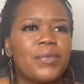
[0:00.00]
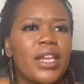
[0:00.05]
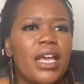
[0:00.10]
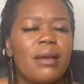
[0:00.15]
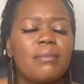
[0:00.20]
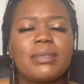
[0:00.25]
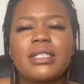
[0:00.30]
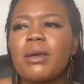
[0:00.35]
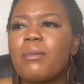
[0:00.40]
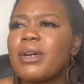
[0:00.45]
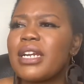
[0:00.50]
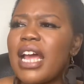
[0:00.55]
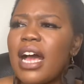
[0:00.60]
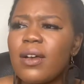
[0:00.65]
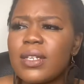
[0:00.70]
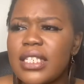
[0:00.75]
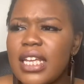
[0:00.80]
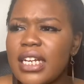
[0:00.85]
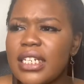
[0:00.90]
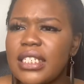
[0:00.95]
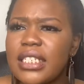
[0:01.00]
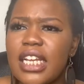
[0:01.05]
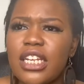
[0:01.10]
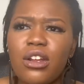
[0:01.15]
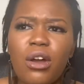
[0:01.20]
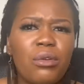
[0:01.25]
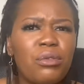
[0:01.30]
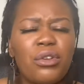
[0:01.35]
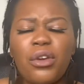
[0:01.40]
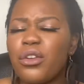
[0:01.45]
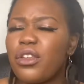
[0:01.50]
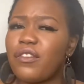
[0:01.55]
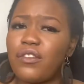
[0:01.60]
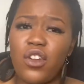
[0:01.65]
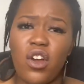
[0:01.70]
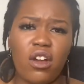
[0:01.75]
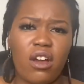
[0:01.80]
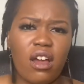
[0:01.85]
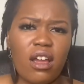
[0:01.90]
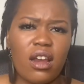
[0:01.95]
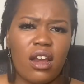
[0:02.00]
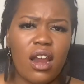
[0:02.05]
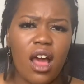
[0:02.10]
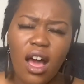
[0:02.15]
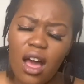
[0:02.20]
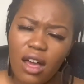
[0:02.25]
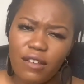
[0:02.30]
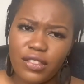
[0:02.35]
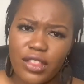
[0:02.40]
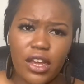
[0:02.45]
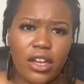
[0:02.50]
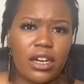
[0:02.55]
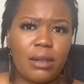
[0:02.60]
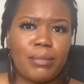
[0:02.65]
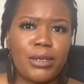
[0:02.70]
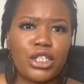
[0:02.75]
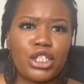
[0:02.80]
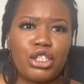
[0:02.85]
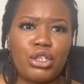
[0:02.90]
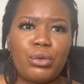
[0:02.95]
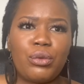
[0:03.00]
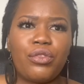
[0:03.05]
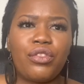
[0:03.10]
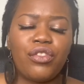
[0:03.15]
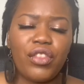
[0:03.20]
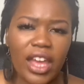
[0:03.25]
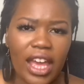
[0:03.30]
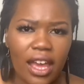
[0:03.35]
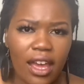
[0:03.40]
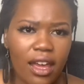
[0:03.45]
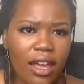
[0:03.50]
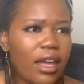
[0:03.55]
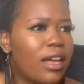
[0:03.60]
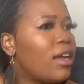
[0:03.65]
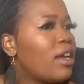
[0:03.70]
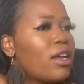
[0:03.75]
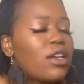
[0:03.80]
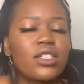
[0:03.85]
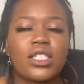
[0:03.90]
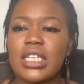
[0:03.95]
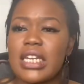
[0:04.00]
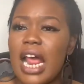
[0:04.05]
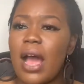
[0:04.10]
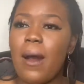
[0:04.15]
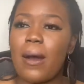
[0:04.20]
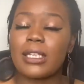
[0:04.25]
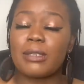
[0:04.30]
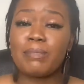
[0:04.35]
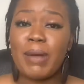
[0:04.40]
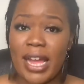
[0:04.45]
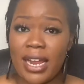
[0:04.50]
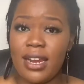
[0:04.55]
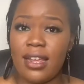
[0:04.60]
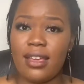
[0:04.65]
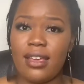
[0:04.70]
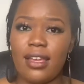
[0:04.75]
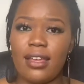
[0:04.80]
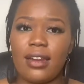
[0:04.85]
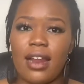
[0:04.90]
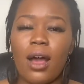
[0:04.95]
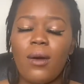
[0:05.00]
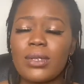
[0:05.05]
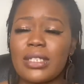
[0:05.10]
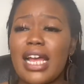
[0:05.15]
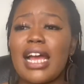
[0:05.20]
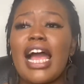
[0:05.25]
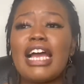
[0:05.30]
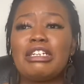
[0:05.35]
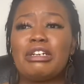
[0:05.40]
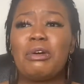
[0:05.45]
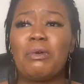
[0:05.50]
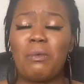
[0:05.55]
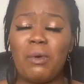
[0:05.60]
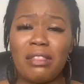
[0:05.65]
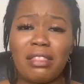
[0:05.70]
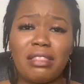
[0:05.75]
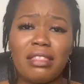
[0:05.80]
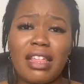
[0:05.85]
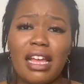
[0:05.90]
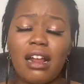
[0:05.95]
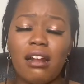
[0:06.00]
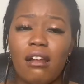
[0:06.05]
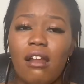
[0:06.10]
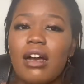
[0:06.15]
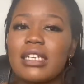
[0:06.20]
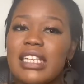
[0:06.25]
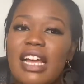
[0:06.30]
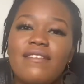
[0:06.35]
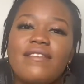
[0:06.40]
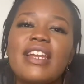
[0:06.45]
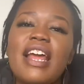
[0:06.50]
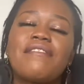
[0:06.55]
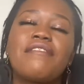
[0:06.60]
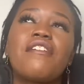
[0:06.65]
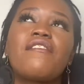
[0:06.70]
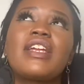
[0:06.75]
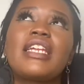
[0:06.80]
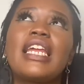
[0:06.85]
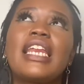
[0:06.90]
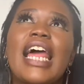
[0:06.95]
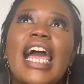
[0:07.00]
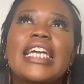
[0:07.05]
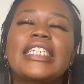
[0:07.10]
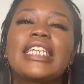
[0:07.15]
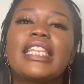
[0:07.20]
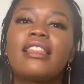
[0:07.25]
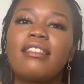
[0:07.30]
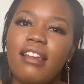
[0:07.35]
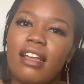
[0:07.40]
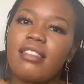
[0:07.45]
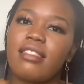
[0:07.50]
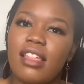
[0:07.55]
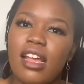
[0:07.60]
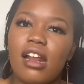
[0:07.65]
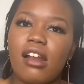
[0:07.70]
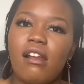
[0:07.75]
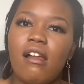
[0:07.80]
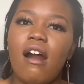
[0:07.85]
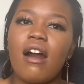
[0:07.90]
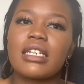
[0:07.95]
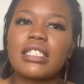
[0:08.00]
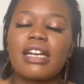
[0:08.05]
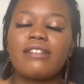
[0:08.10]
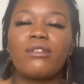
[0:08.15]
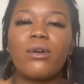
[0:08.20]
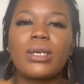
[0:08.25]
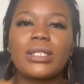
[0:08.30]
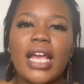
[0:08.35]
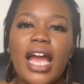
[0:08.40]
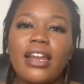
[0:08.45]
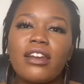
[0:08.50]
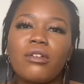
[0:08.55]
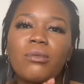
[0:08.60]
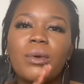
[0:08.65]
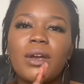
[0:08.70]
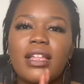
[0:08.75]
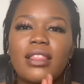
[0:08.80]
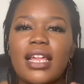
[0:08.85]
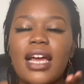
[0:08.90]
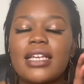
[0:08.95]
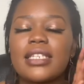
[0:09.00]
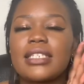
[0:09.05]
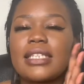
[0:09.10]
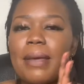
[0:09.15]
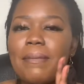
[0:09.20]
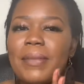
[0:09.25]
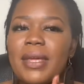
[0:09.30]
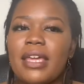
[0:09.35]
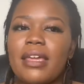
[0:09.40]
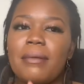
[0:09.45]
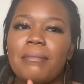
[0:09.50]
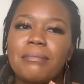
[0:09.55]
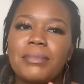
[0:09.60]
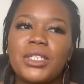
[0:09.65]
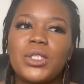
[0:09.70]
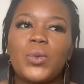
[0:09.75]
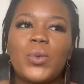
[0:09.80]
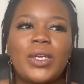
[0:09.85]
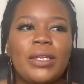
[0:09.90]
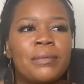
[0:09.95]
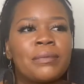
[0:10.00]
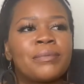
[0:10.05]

Someone else had said, oh no, you've not got enough. They're going to be too thick. So now I was panicking. I was like, I don't want thick locks. I've never really liked thick locks. I've always kind of wanted that semi in between.